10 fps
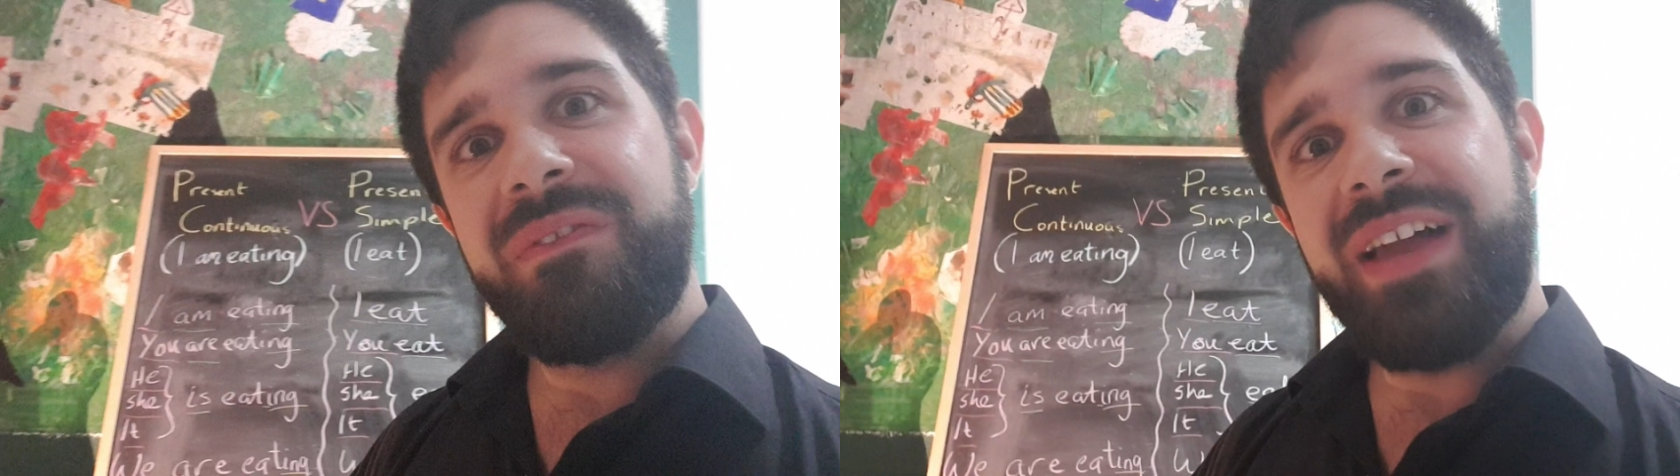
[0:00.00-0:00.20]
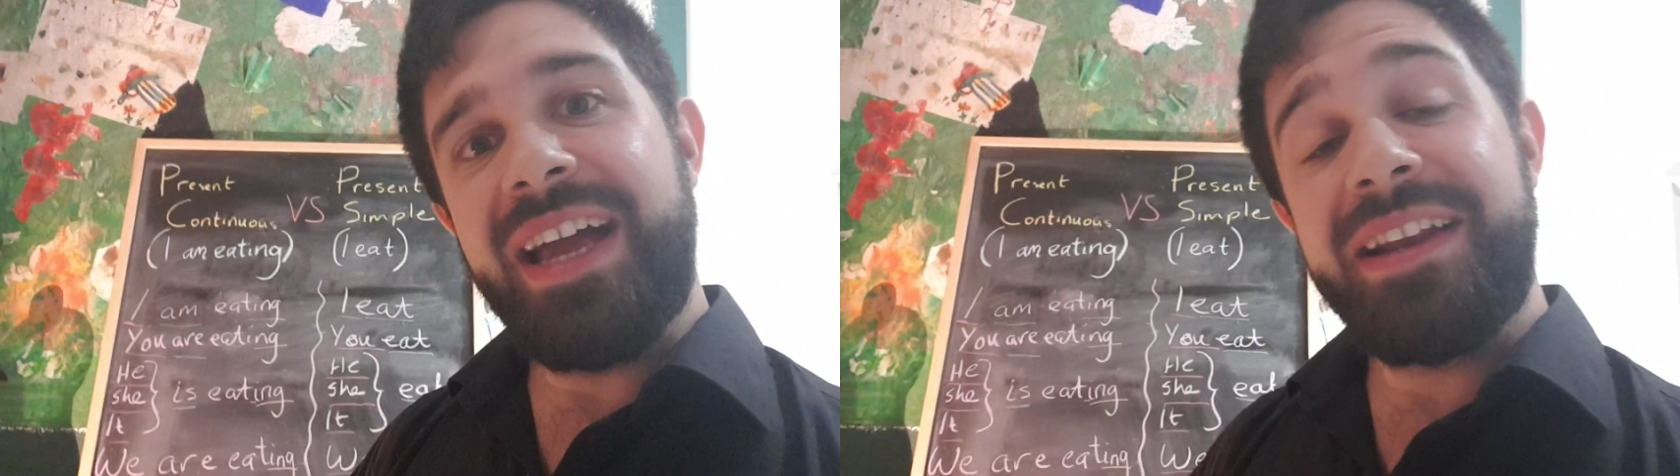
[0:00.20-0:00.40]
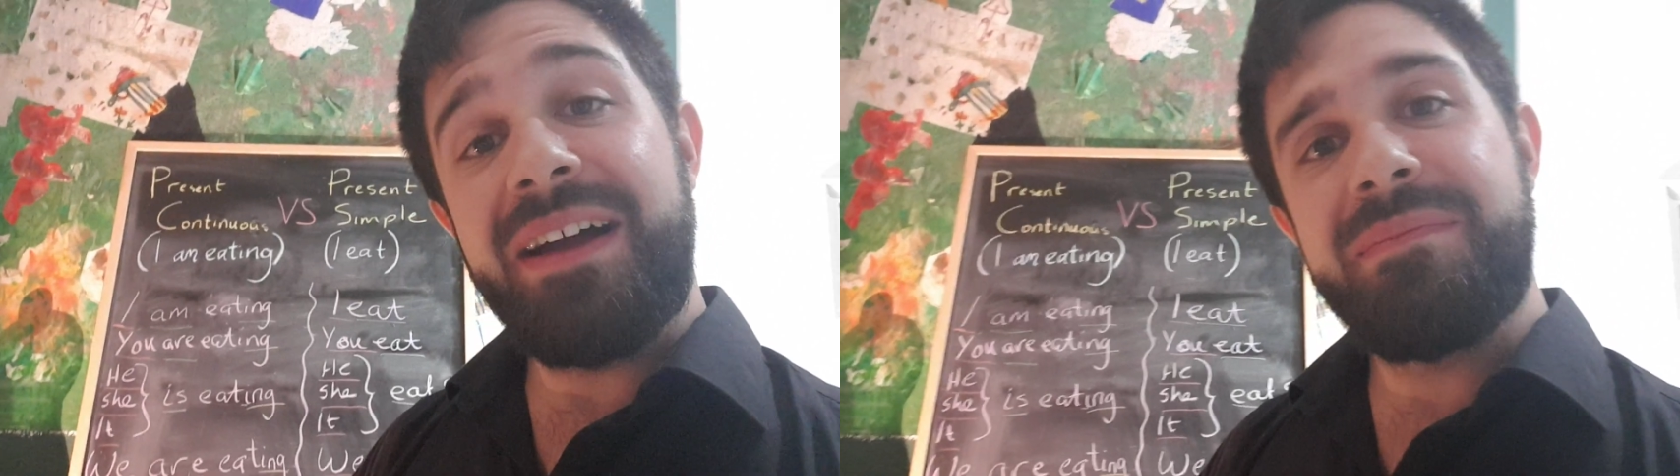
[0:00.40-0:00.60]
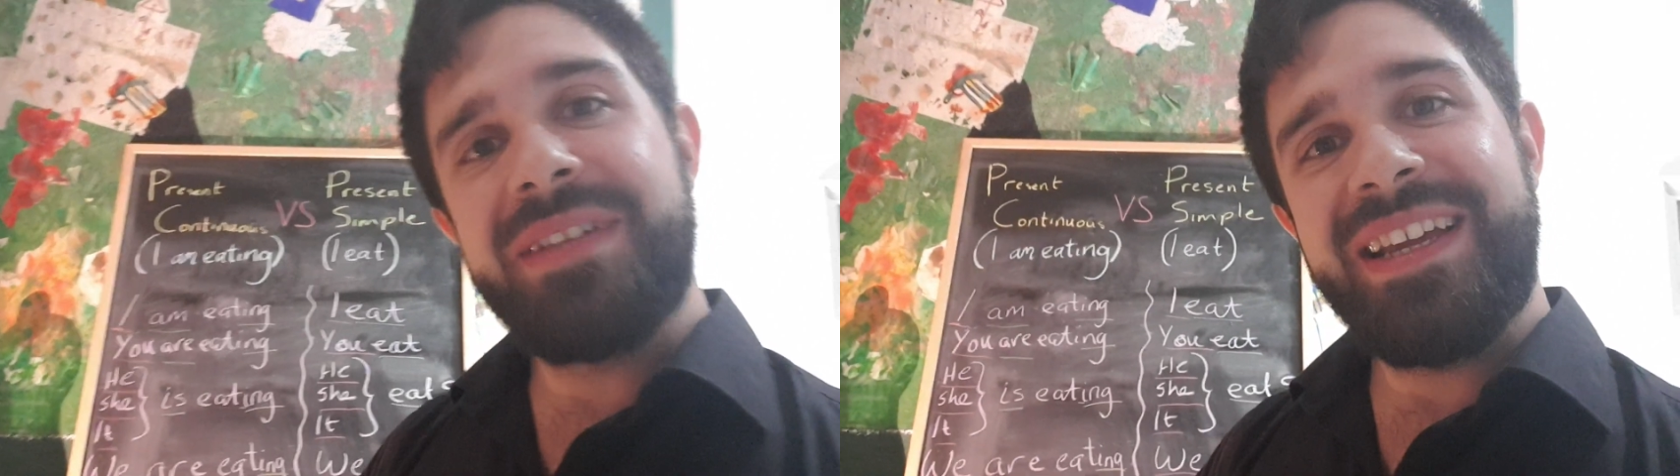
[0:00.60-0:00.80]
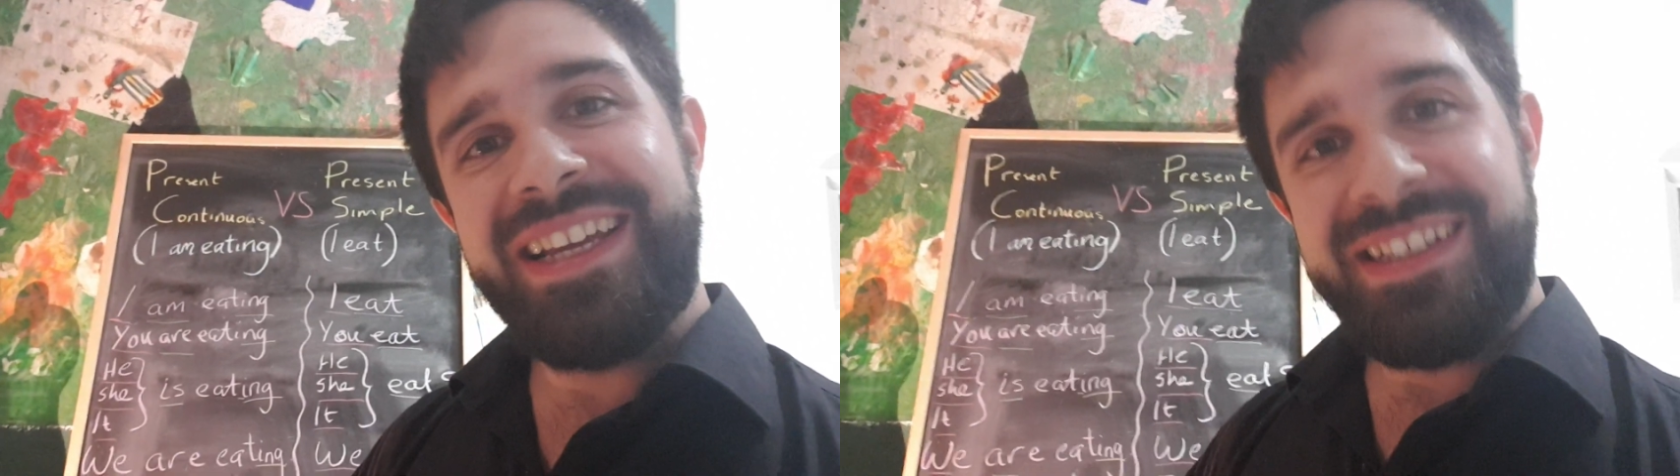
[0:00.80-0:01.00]
I'm
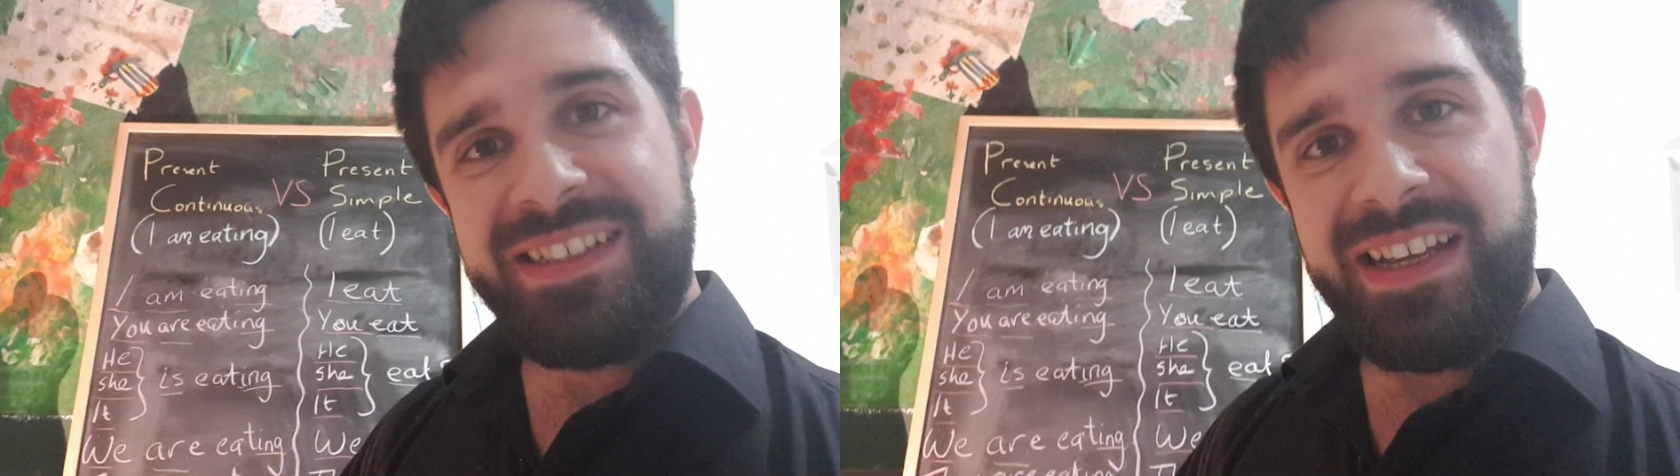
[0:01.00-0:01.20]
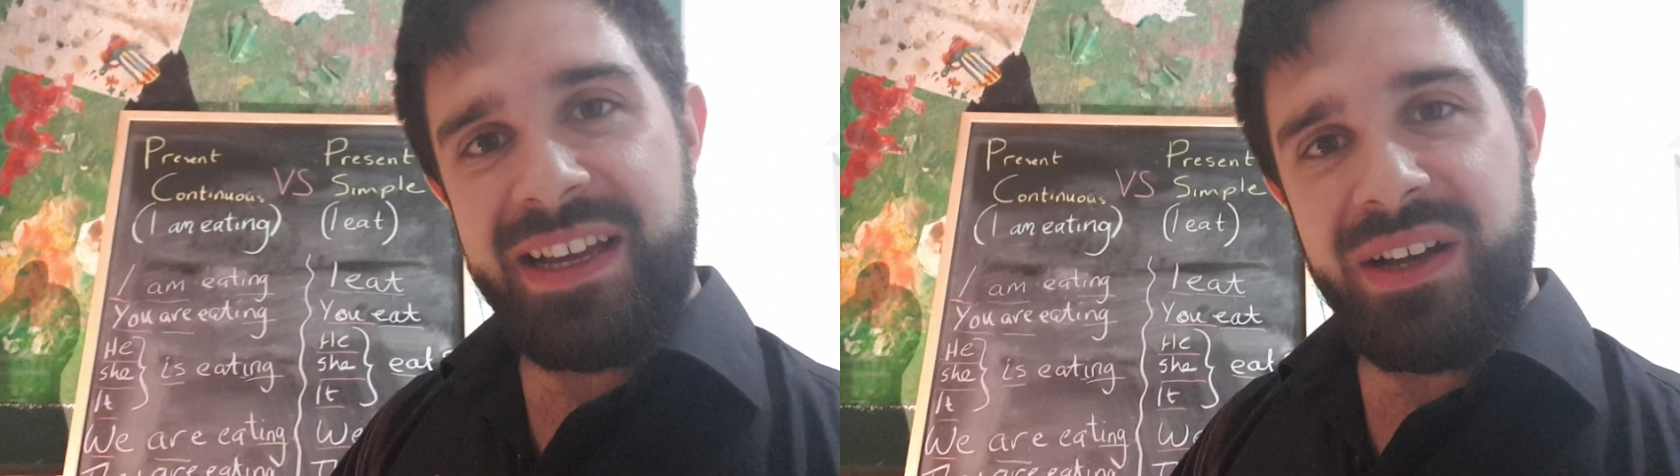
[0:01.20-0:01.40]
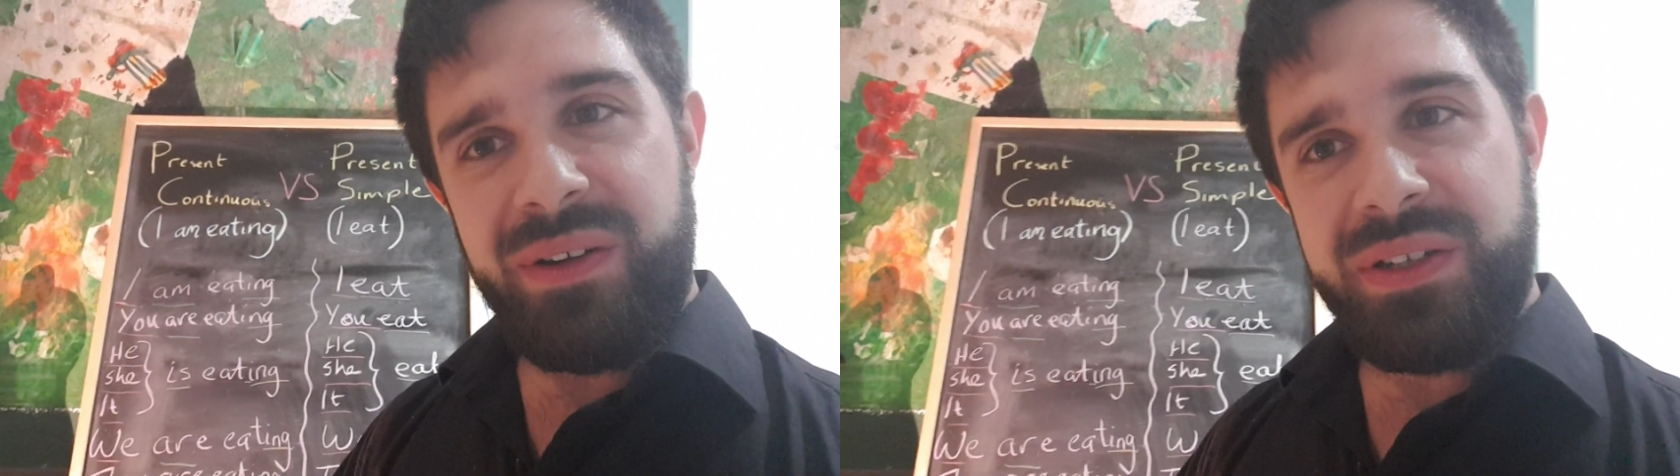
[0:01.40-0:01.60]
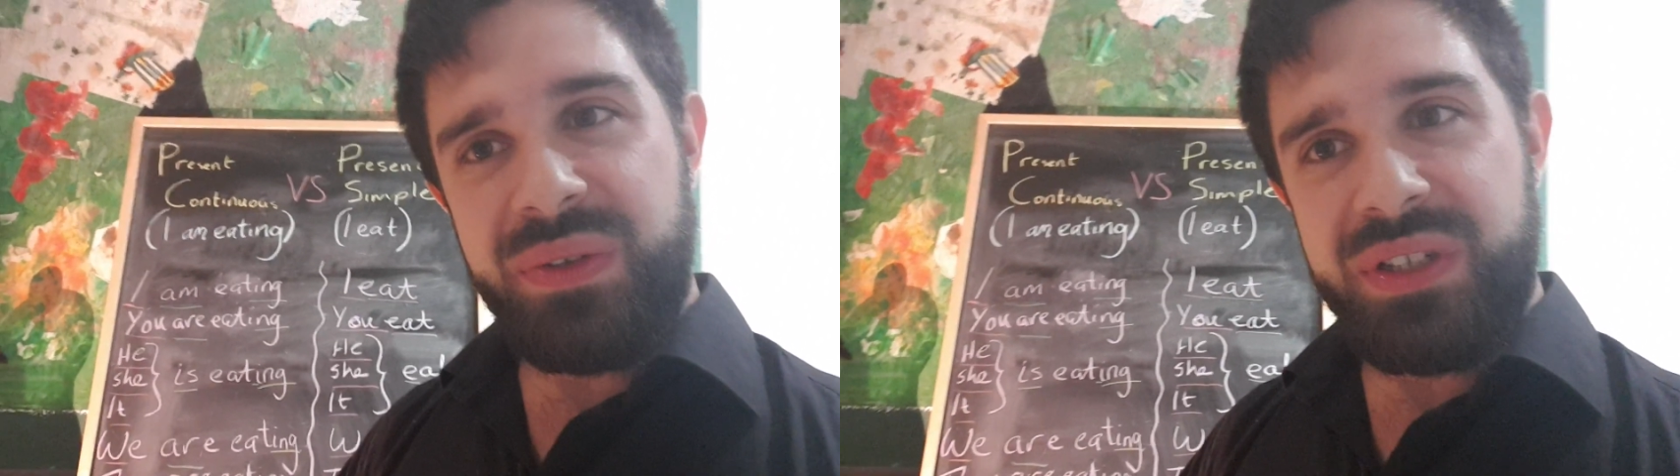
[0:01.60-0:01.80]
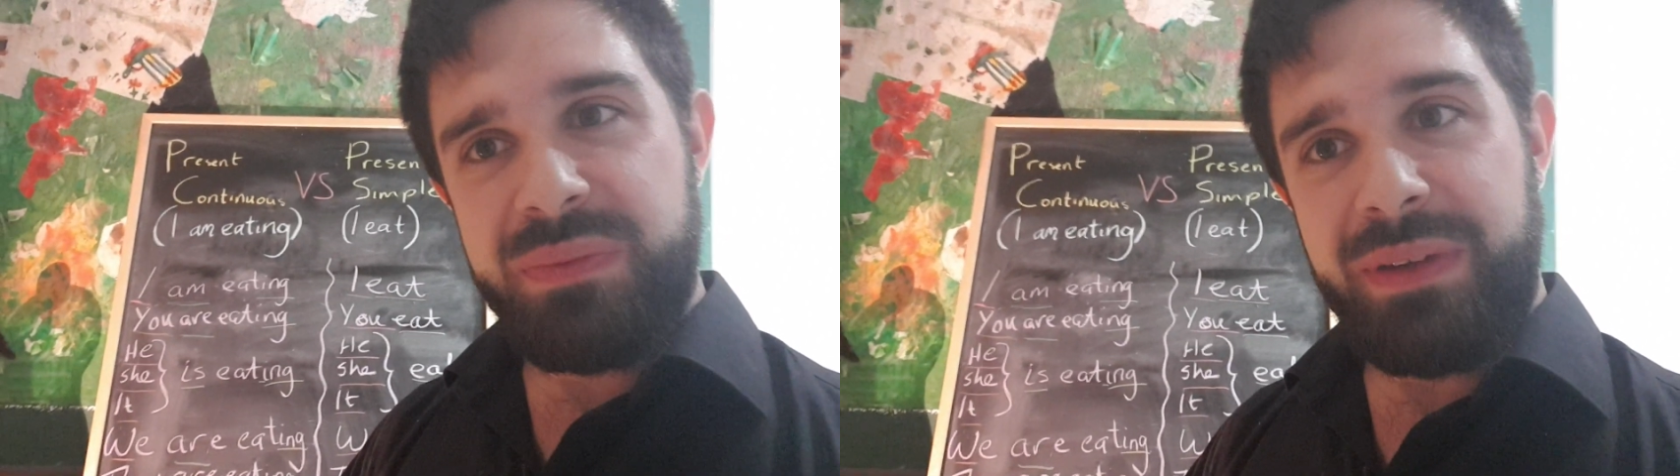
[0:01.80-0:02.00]
here today going to
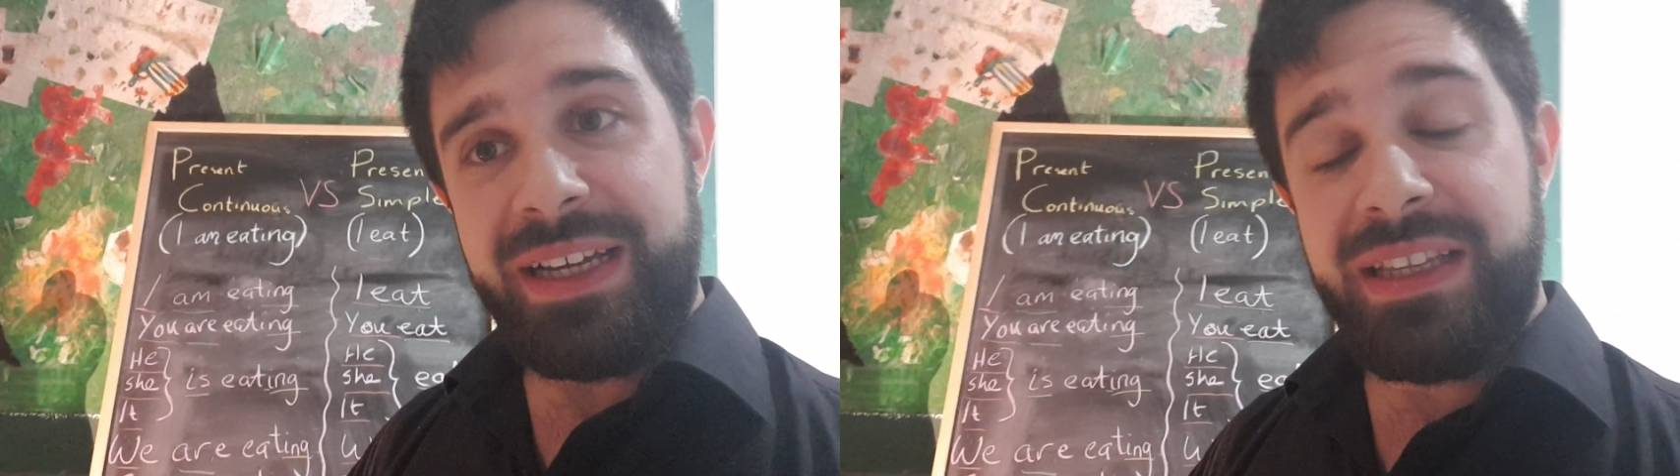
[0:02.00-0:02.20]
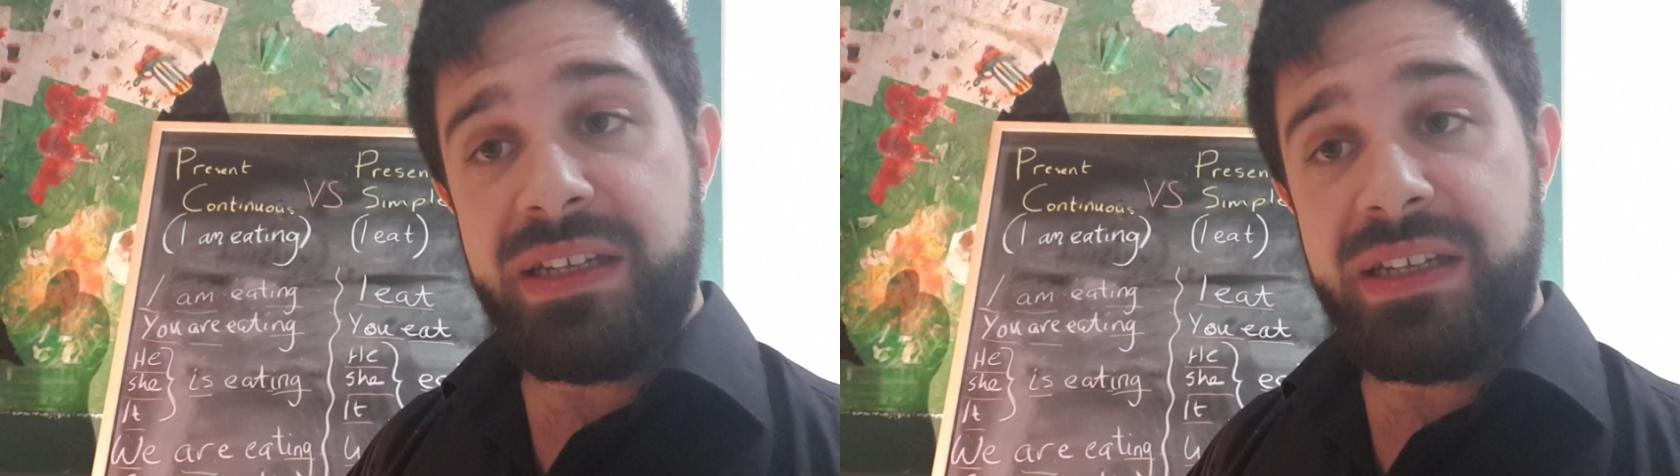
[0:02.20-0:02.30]
explain the